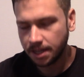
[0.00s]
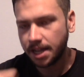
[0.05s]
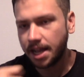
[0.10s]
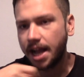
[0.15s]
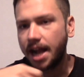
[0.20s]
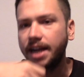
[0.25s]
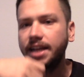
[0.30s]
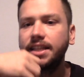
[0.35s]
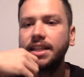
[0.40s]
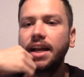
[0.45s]

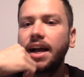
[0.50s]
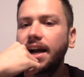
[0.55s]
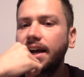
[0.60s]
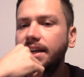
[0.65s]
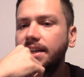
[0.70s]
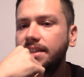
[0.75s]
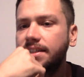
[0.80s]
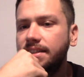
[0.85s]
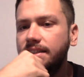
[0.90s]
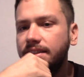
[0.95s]
add in the
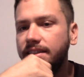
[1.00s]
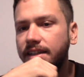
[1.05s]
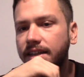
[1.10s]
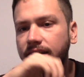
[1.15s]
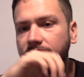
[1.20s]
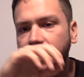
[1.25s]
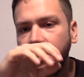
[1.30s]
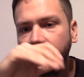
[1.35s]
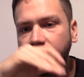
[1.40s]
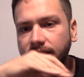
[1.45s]
ice,
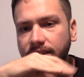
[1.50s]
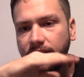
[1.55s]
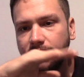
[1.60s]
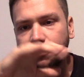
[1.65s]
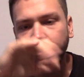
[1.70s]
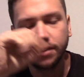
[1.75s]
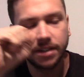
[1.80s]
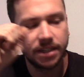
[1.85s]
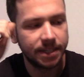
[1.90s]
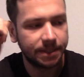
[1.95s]

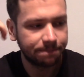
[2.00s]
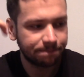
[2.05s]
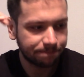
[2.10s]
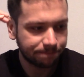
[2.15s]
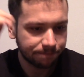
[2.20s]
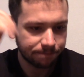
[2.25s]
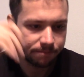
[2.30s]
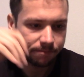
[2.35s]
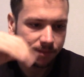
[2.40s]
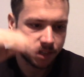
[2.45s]
definitely
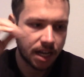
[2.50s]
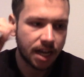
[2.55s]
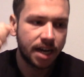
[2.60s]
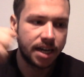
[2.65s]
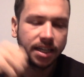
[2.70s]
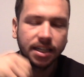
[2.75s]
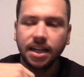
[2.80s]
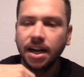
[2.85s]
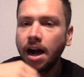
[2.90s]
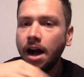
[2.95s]
kind
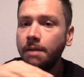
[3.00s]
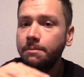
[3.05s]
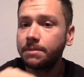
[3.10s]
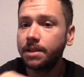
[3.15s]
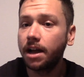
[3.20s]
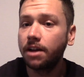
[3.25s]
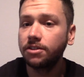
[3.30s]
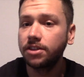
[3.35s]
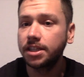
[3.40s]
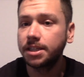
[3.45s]
of calm
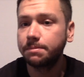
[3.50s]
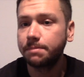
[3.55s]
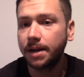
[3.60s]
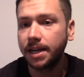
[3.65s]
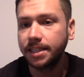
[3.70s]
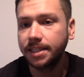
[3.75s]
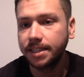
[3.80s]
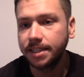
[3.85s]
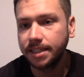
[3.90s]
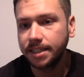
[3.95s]
down the
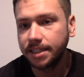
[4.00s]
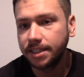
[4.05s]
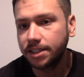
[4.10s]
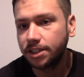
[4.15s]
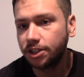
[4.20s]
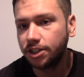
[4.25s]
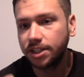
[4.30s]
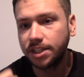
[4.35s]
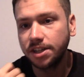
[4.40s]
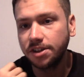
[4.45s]
spiciness.
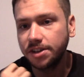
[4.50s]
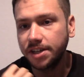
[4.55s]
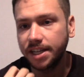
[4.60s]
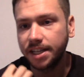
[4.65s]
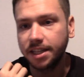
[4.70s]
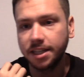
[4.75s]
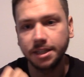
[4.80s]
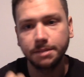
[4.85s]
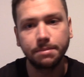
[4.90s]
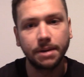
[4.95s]
You still
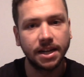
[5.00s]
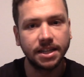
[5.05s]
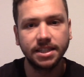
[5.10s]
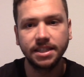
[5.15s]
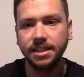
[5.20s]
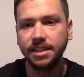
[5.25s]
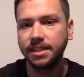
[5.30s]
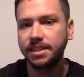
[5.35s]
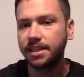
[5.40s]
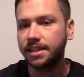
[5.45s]
get the
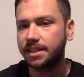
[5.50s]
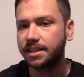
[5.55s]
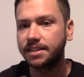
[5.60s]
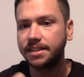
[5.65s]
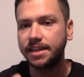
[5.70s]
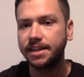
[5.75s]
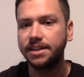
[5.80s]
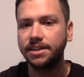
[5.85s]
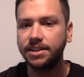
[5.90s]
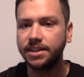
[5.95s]
spiciness at the
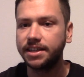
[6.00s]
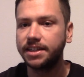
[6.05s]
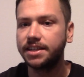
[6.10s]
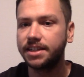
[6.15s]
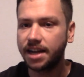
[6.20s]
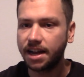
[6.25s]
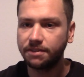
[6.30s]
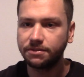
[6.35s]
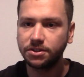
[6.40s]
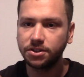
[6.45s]
tail
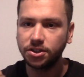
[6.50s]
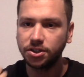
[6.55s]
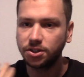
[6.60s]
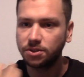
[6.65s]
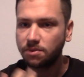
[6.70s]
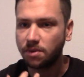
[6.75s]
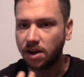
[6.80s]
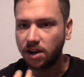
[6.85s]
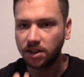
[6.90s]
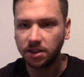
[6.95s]
end after you
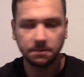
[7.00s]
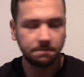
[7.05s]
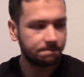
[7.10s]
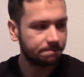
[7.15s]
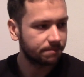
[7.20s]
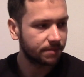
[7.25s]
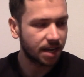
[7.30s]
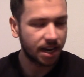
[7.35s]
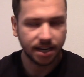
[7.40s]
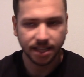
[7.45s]
swallow,
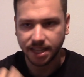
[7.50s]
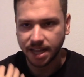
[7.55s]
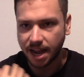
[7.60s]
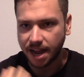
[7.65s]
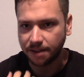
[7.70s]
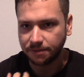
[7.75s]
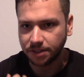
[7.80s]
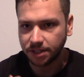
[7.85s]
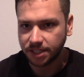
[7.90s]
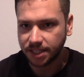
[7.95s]
kind of the
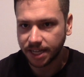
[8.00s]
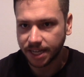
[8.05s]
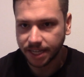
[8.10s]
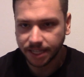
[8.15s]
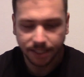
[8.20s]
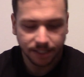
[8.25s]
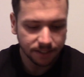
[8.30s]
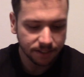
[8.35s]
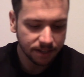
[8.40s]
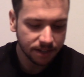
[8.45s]

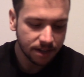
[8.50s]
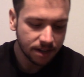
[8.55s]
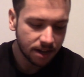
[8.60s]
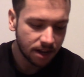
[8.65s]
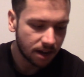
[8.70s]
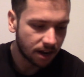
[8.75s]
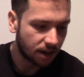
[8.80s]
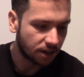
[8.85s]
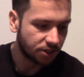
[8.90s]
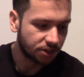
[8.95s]
aftertaste
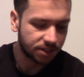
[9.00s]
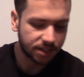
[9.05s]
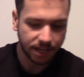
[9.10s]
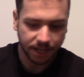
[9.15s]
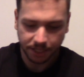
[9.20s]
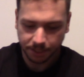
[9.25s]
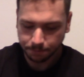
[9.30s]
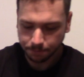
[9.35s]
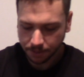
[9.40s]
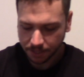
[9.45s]
on your
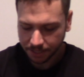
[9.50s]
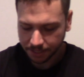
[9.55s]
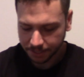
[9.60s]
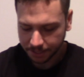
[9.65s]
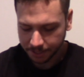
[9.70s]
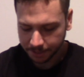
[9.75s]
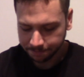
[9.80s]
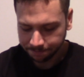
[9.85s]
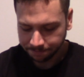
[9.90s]
taste buds.